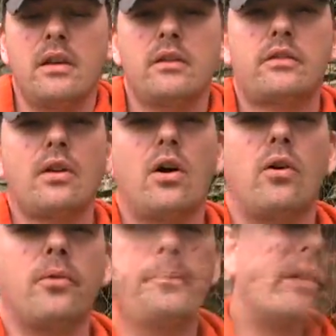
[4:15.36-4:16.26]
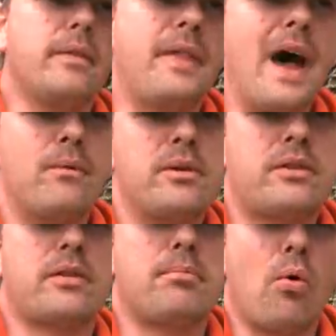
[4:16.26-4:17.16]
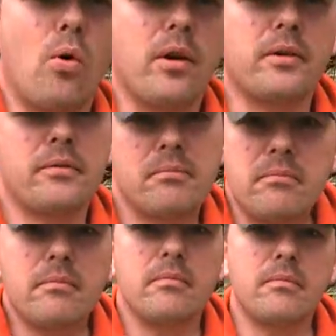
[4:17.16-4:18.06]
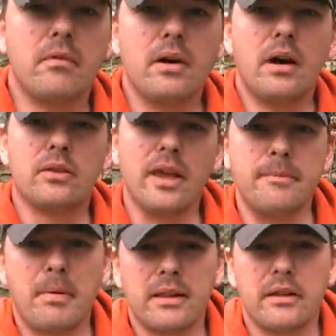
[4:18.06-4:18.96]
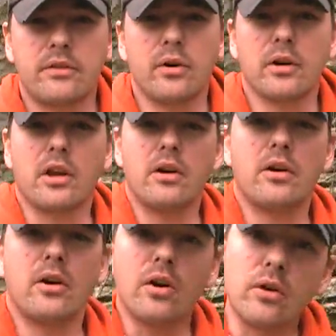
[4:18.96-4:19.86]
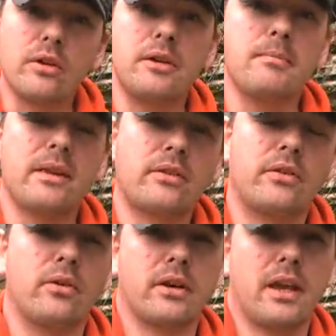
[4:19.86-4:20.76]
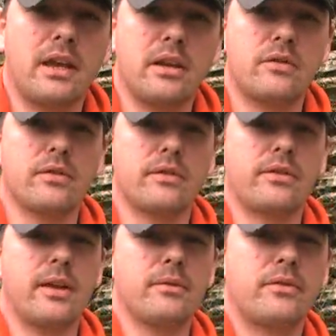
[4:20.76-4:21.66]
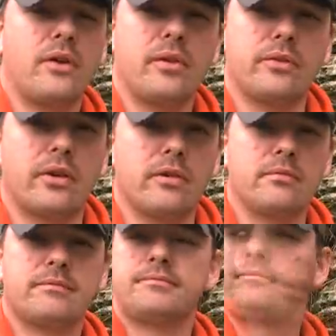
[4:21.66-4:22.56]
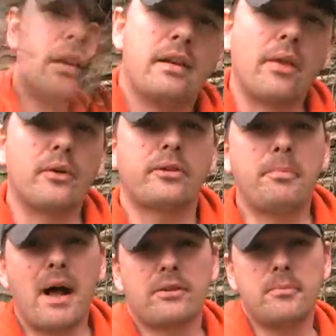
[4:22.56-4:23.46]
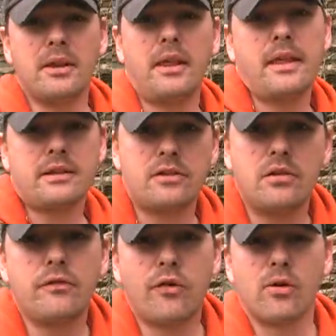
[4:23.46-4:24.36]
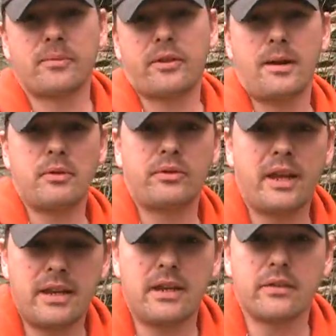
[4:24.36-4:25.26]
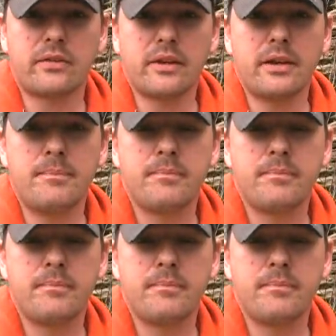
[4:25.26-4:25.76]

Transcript: So that would support a late Paleozoic, early Mesozoic age for the Sandwich Fault Zone. Now there is a possibility that the two form simultaneously.